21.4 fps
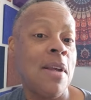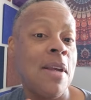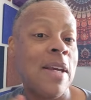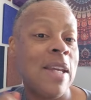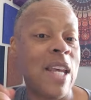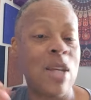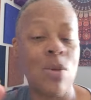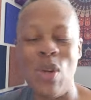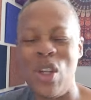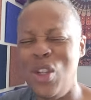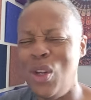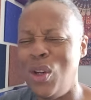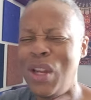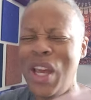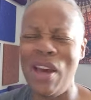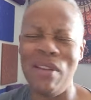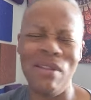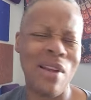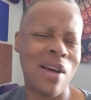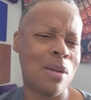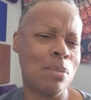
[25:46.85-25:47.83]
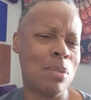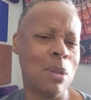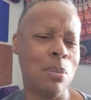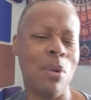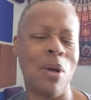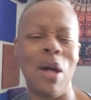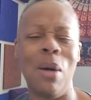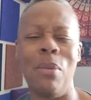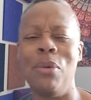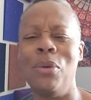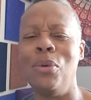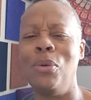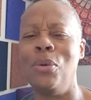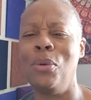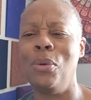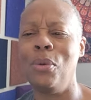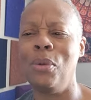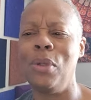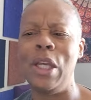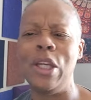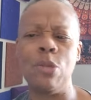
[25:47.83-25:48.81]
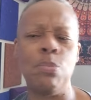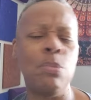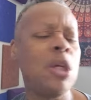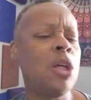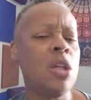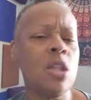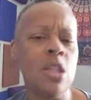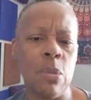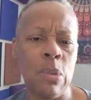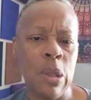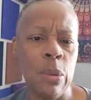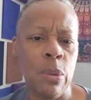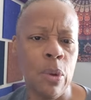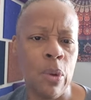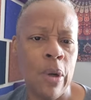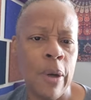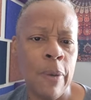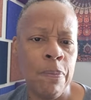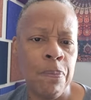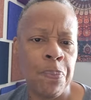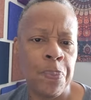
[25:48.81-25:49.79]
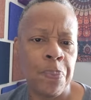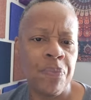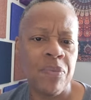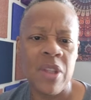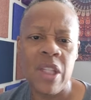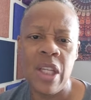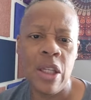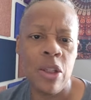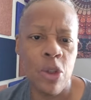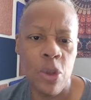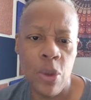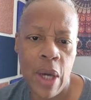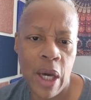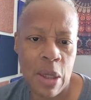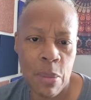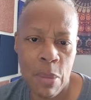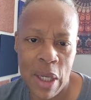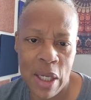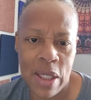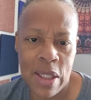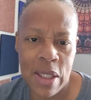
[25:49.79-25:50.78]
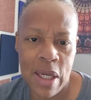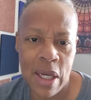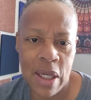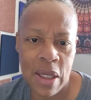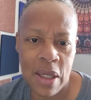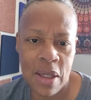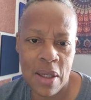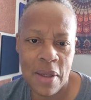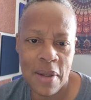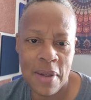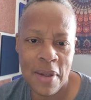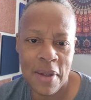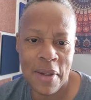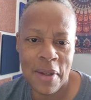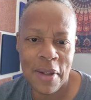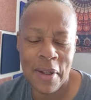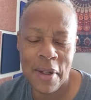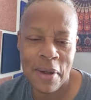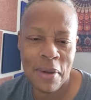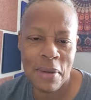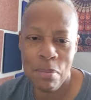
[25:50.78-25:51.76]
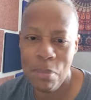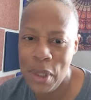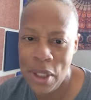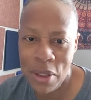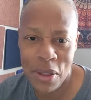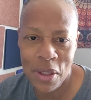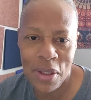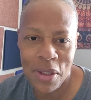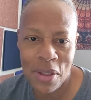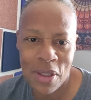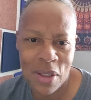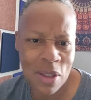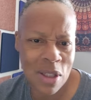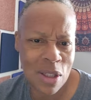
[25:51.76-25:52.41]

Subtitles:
And that's why you're going to have a lot of people coming through. There's billions of people telling you how to meditate, you know, billions.